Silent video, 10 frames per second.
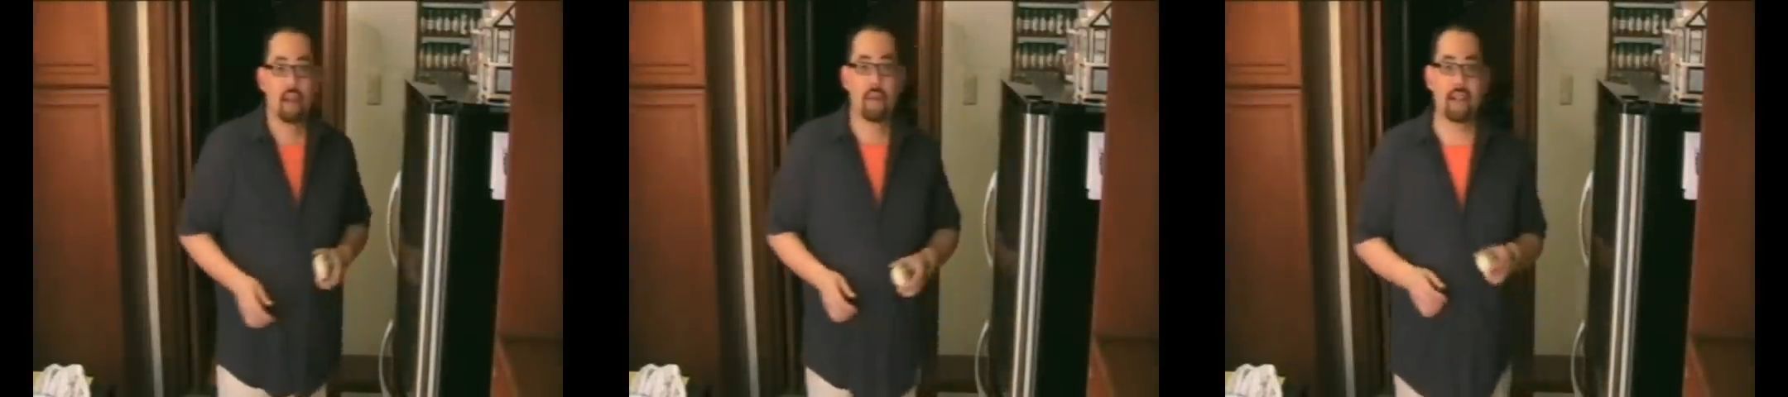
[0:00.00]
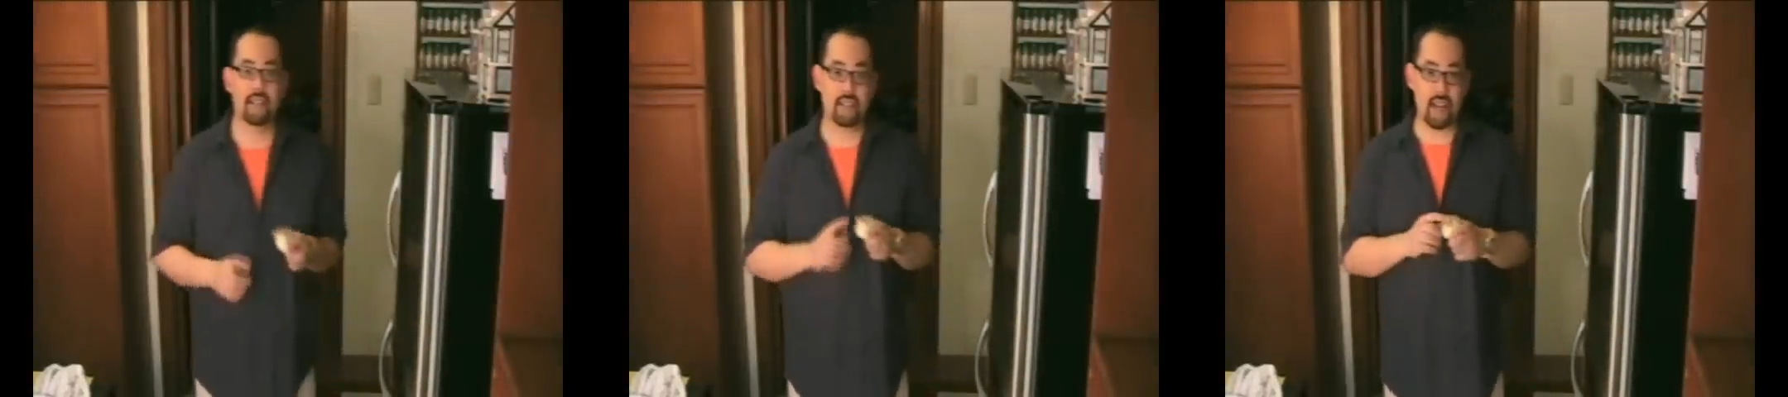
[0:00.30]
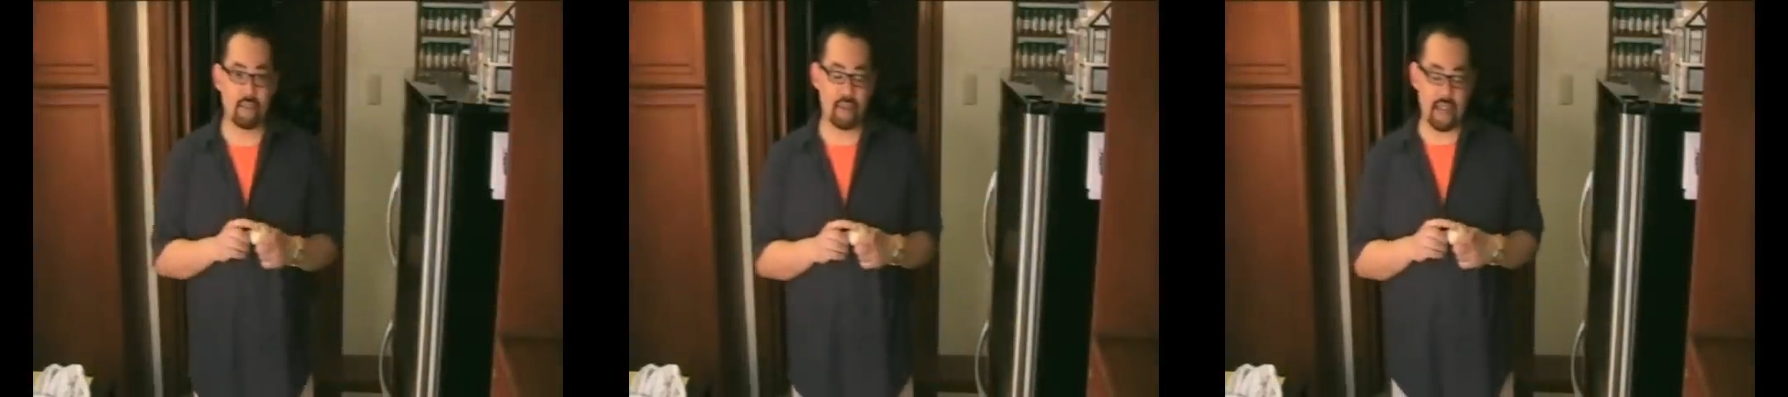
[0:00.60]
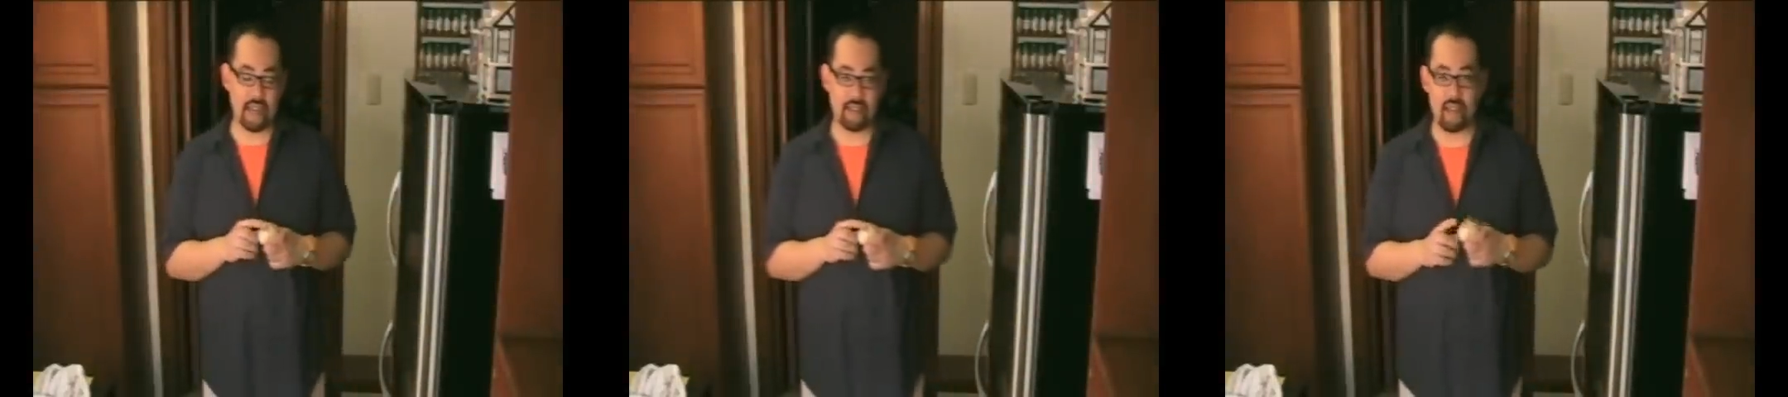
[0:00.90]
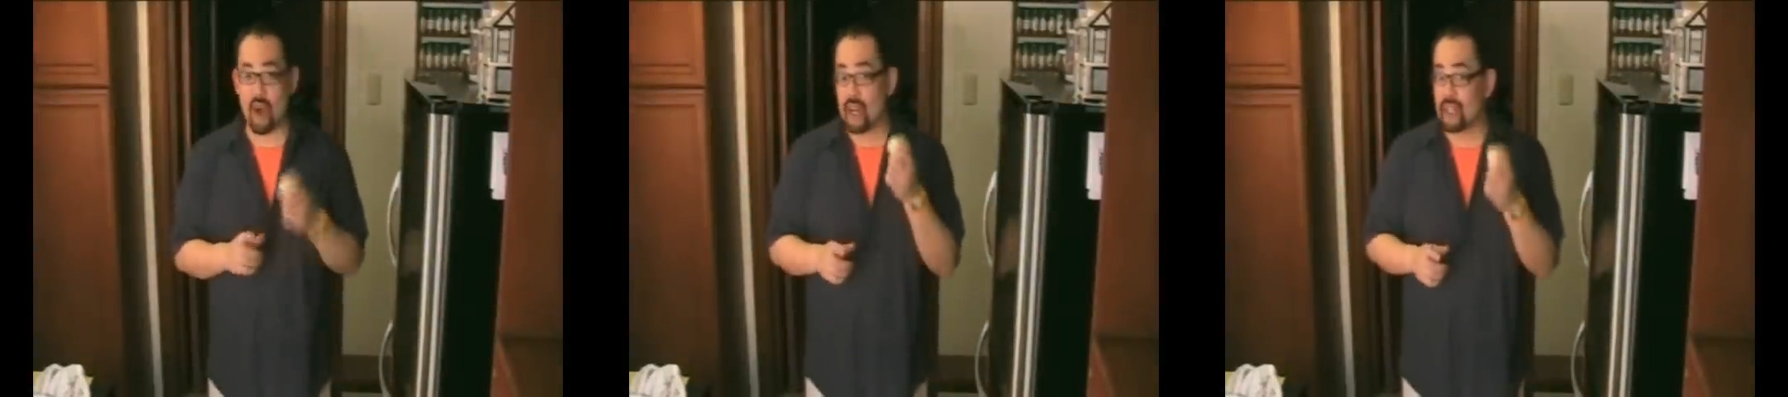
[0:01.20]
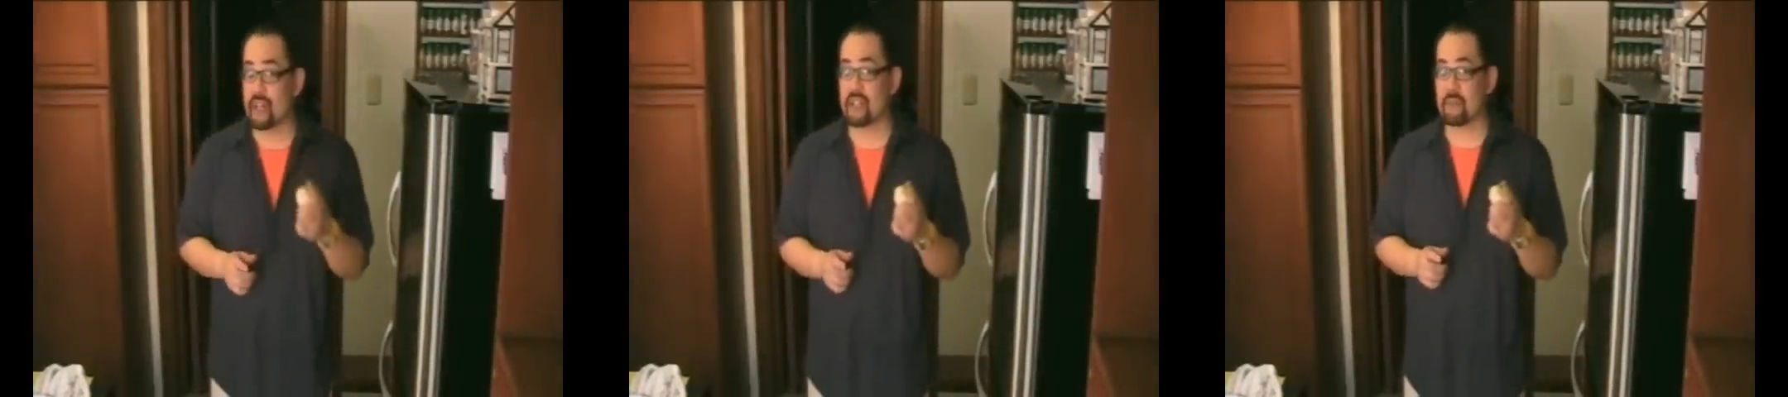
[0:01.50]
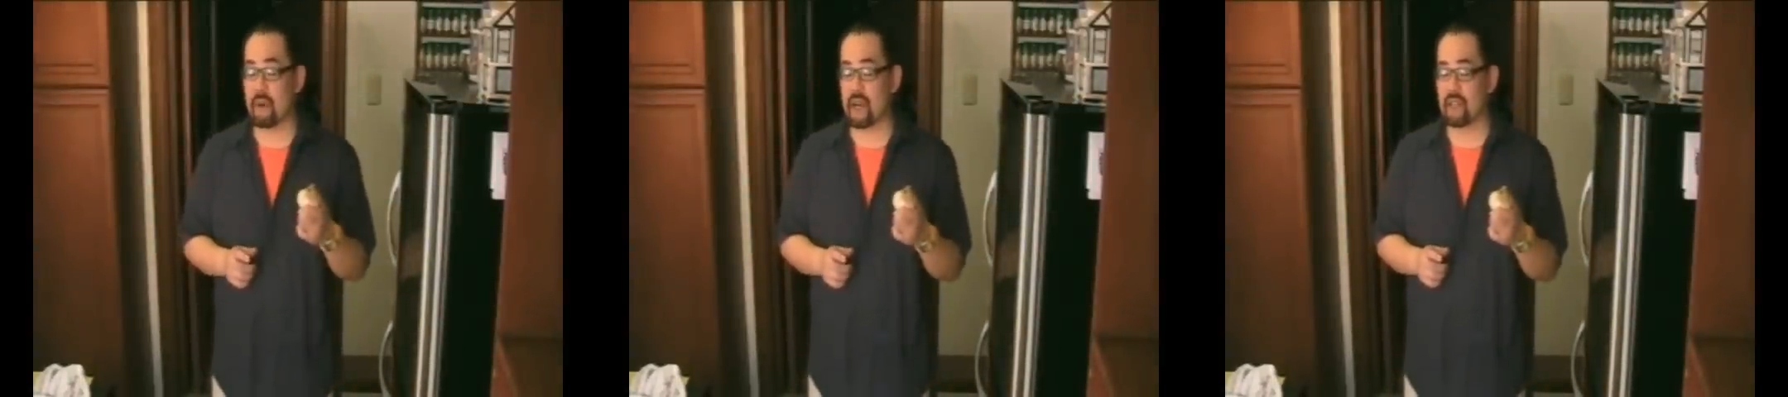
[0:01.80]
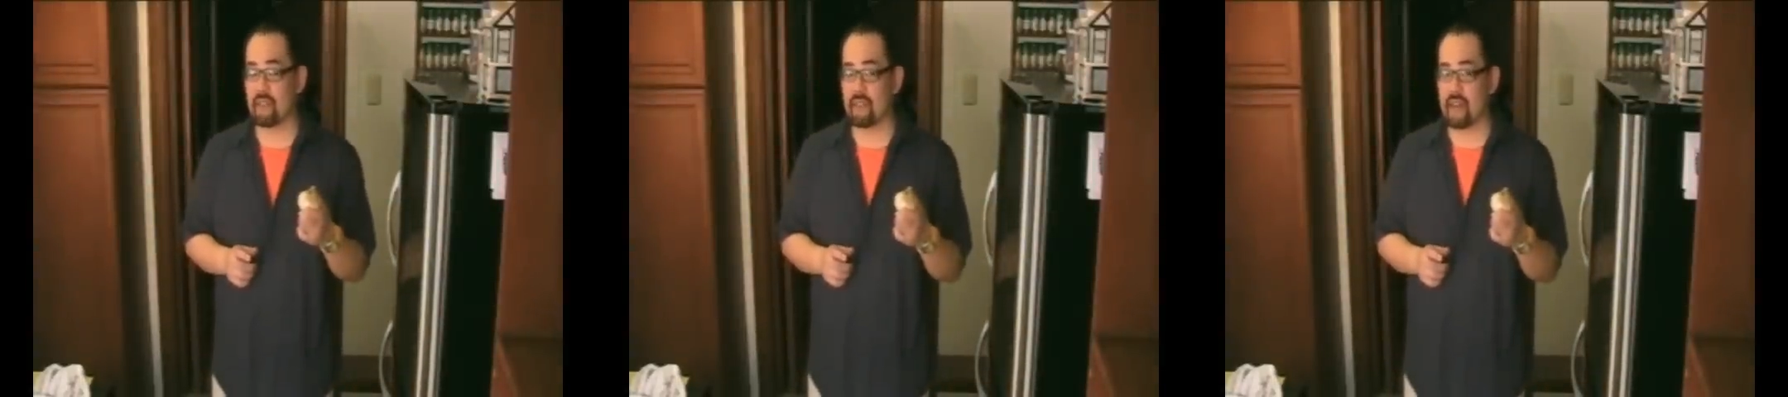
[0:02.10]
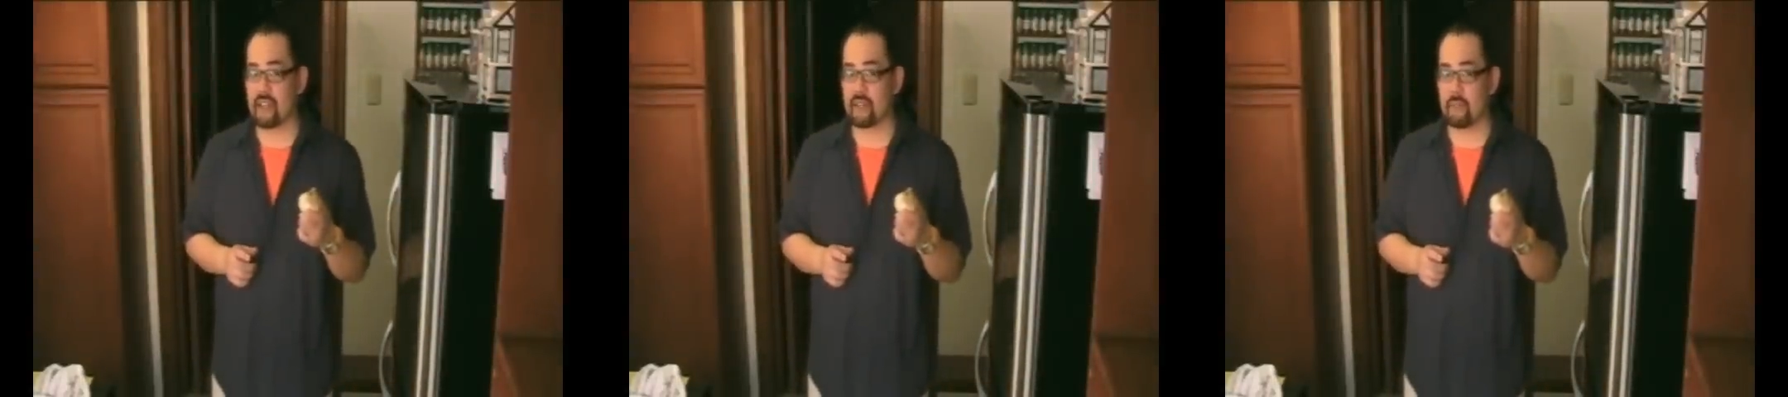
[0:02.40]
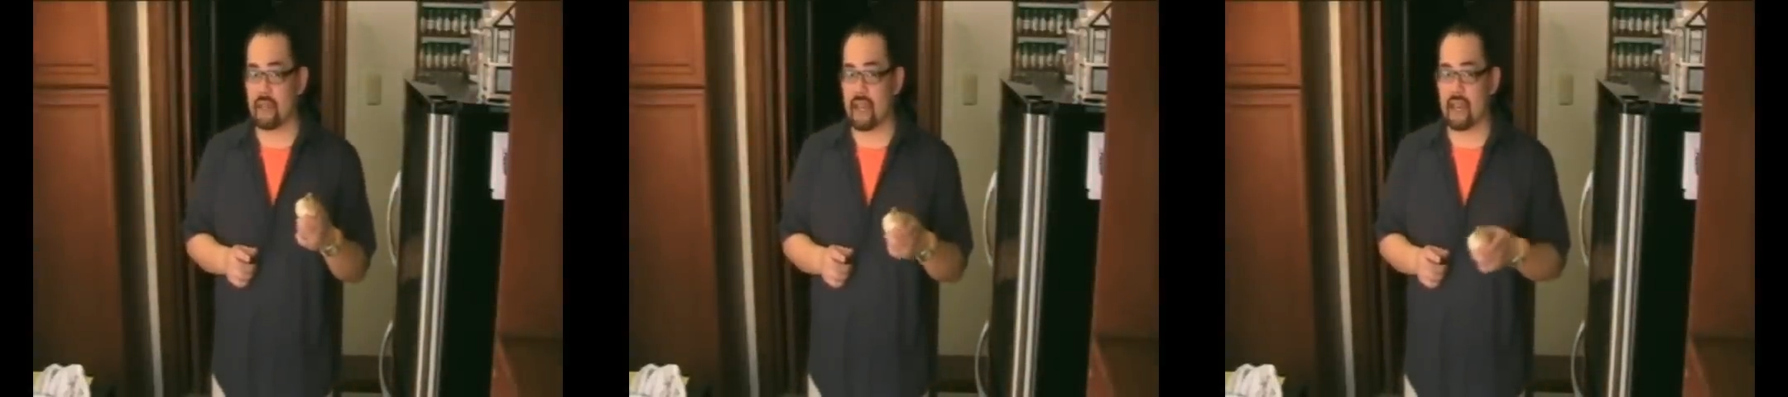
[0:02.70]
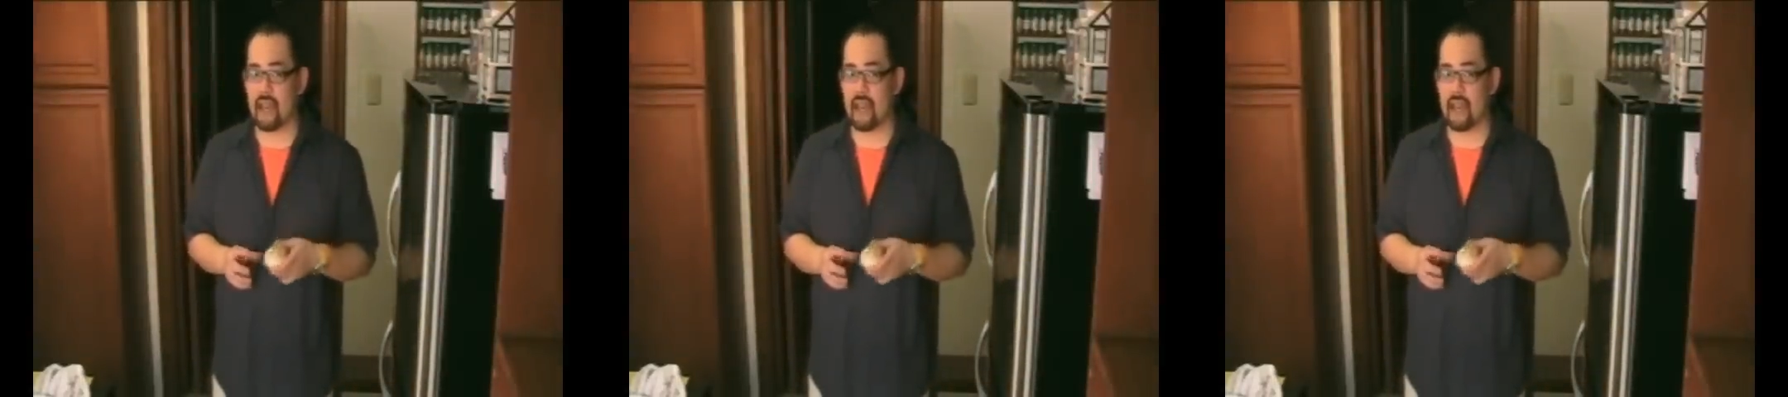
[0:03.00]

Well, let's not forget the onion as part of the recipe,